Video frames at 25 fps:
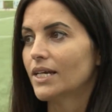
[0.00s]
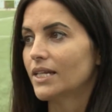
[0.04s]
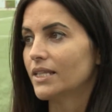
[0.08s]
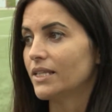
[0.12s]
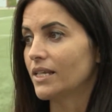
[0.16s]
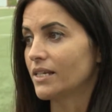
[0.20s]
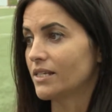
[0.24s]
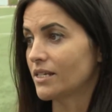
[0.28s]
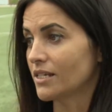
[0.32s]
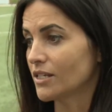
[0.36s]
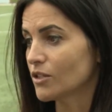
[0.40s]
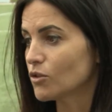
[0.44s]

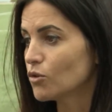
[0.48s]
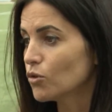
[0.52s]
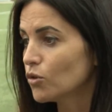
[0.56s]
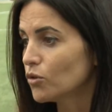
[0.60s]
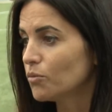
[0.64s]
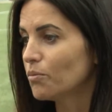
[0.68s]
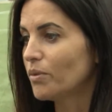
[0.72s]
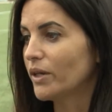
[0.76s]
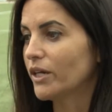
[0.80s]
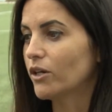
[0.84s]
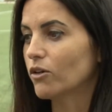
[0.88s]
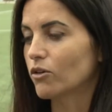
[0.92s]
This is
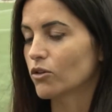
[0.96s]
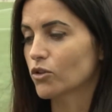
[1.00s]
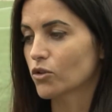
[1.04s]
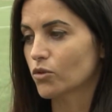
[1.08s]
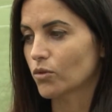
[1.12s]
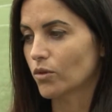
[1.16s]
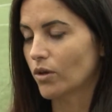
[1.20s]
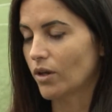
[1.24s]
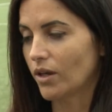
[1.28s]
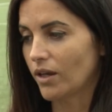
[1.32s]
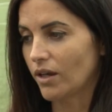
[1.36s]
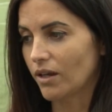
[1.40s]
good because
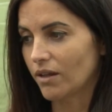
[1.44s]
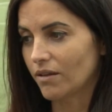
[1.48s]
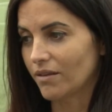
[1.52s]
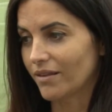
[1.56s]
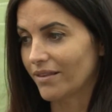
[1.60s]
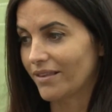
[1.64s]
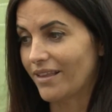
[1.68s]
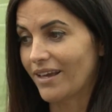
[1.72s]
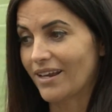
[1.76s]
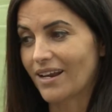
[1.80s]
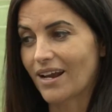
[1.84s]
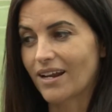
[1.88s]

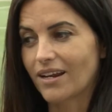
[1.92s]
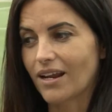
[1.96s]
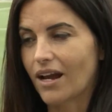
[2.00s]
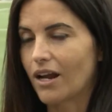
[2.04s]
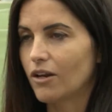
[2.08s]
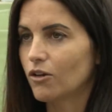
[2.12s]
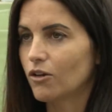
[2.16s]
there are a